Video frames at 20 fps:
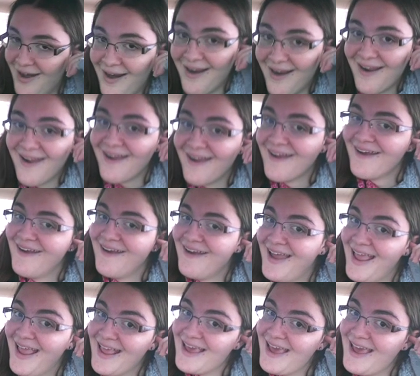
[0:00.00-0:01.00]
right?
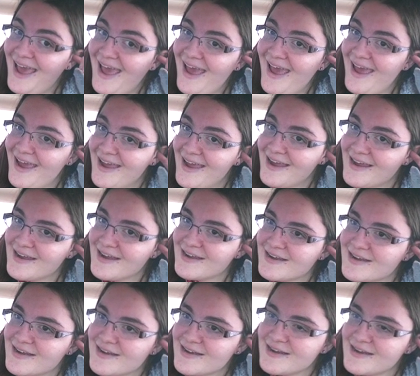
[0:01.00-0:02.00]

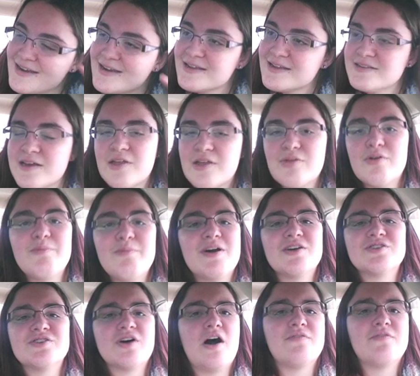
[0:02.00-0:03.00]
Yay! It's like three
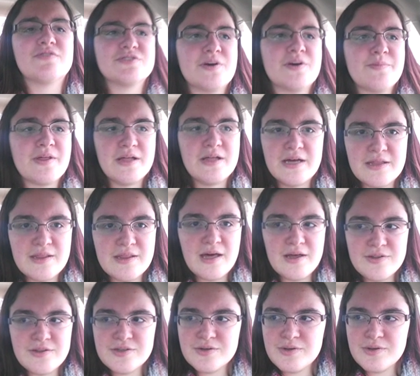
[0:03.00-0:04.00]
minutes off or something like
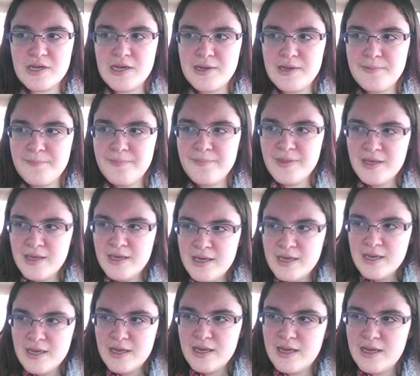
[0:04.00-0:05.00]
that, so yay.
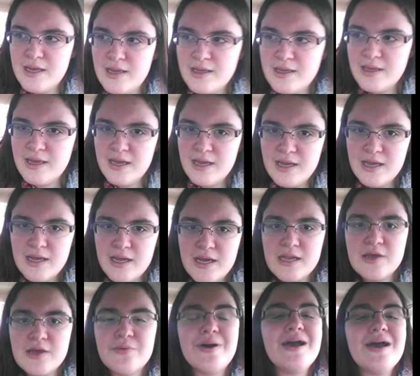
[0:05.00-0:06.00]

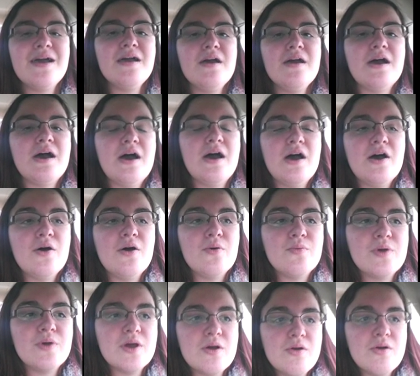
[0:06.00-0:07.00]
Anyway,
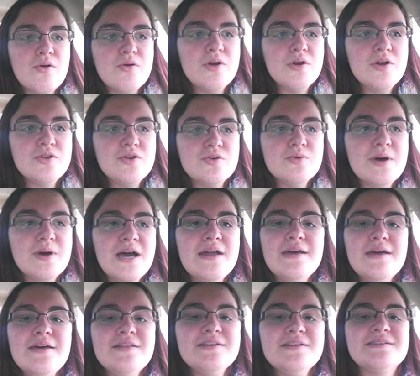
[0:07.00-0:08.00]
we are going to
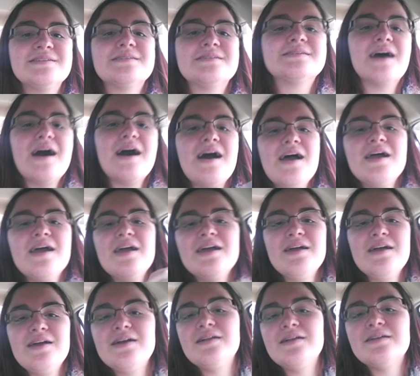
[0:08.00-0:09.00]
head
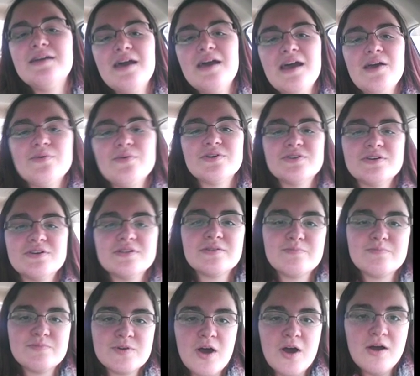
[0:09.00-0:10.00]
inside. Yay, we're still in
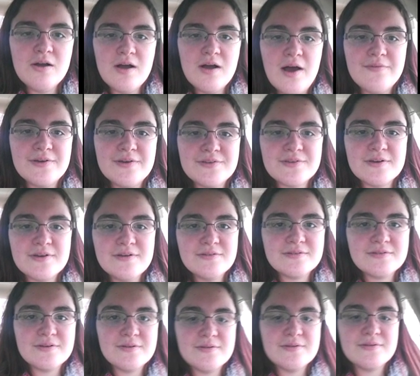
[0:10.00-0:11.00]
the car, obviously.
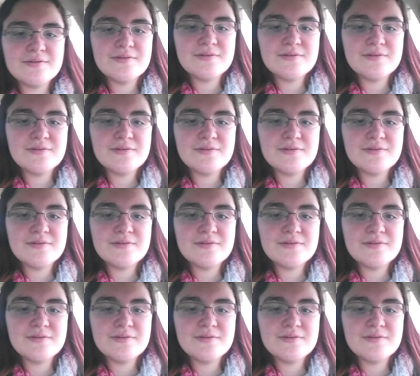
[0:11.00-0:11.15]
So. With